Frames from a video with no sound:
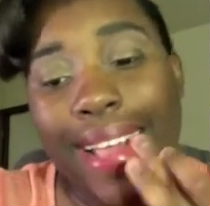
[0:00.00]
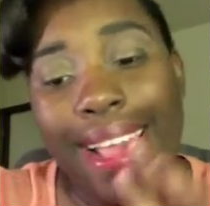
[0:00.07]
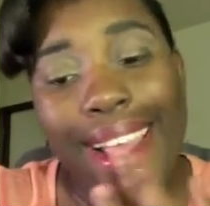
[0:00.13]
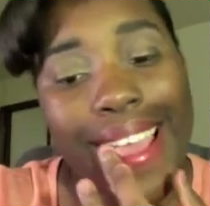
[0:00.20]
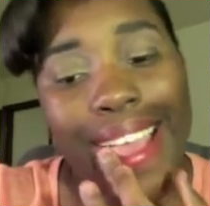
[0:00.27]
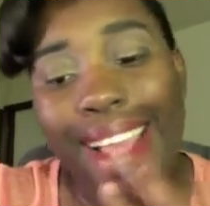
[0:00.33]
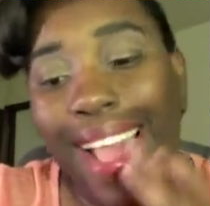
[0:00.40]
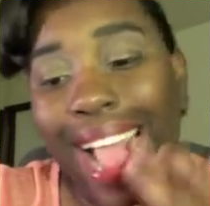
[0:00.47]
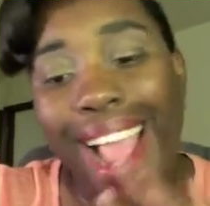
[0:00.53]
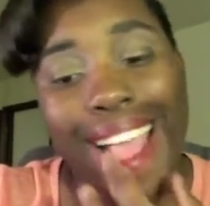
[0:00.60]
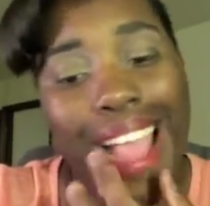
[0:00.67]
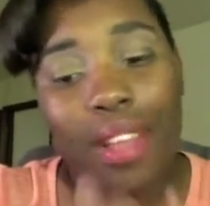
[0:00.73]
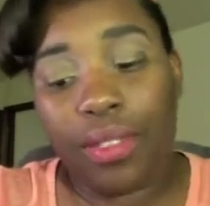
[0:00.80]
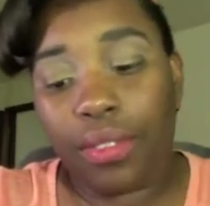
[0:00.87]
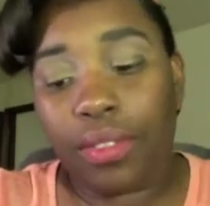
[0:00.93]
So I
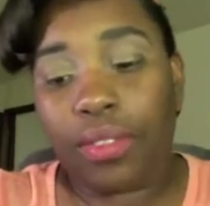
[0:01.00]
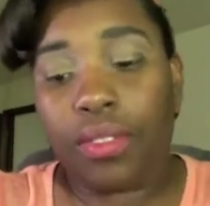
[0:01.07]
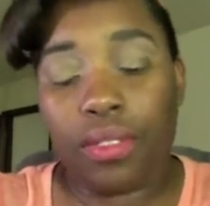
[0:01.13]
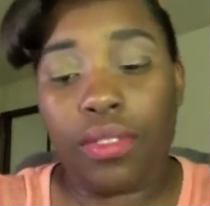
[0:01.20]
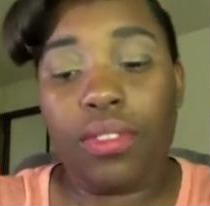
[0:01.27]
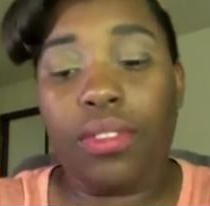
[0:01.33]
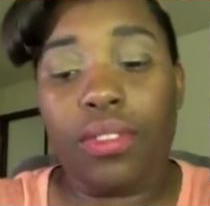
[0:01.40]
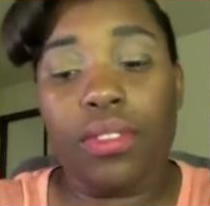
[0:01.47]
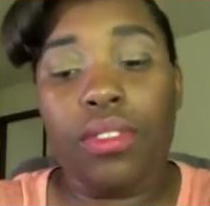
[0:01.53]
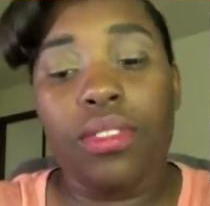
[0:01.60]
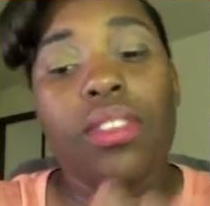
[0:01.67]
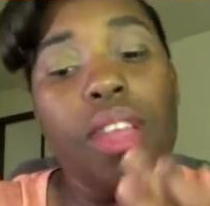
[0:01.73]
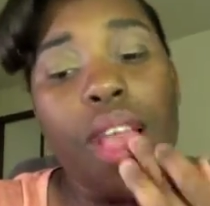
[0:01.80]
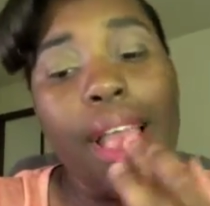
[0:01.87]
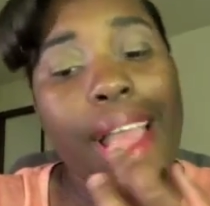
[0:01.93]
used a brown
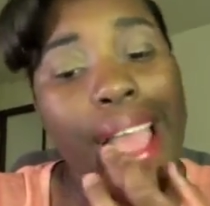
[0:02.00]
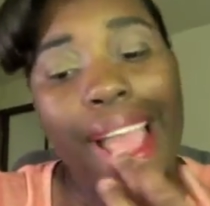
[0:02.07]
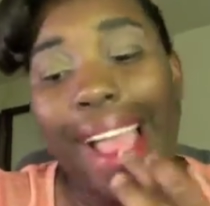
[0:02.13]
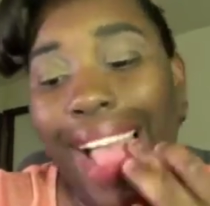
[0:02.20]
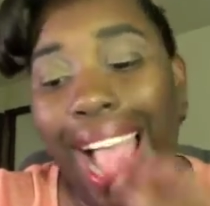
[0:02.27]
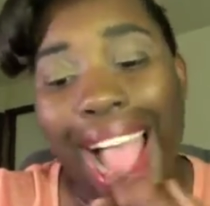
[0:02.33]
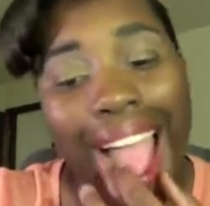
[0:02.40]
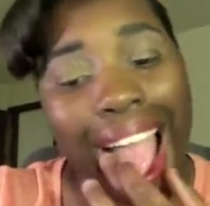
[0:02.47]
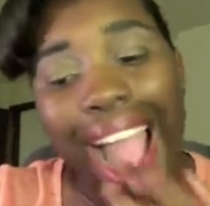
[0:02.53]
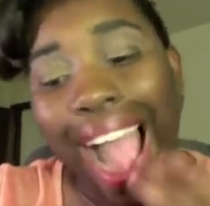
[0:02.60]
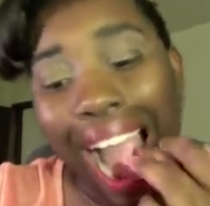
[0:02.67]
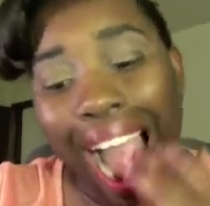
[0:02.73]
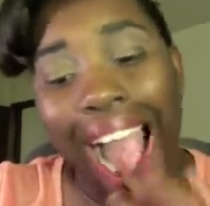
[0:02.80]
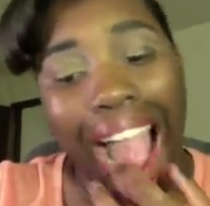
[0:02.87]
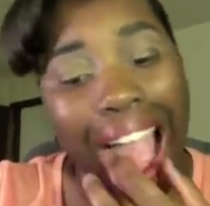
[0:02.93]
natural
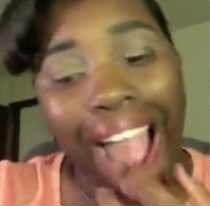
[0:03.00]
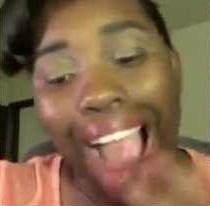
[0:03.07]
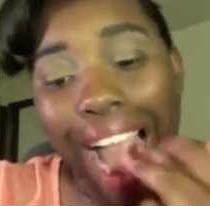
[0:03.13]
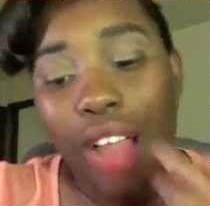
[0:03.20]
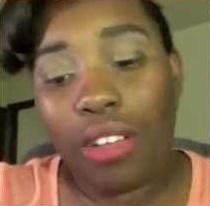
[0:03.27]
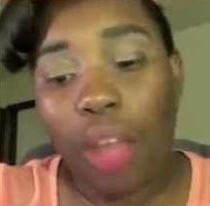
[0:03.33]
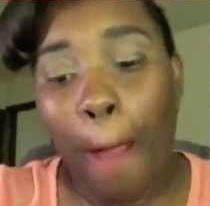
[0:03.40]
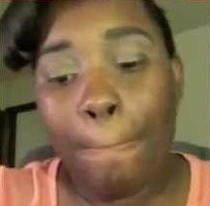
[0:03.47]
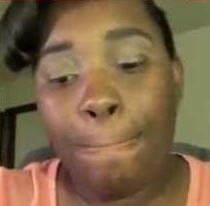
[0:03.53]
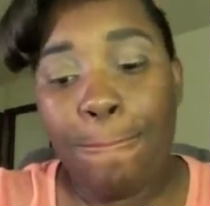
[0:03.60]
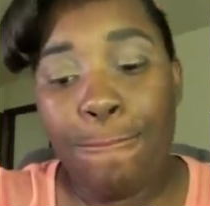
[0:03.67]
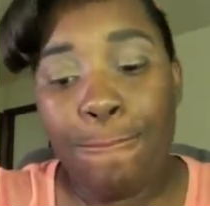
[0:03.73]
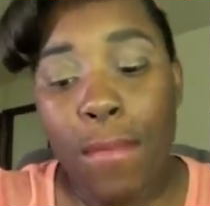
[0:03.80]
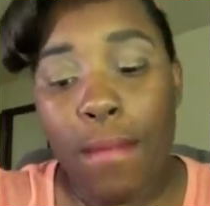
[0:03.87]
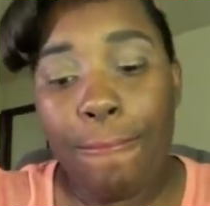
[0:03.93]
shade, a deep
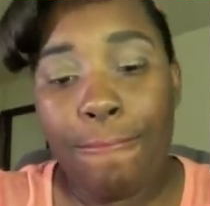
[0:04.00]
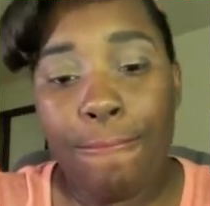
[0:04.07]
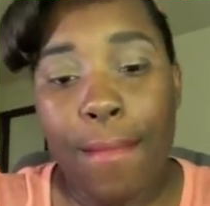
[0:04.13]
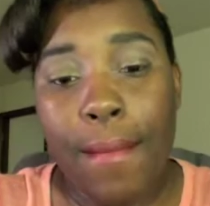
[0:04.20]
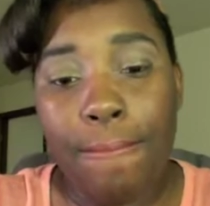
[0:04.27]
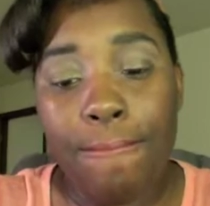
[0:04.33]
red,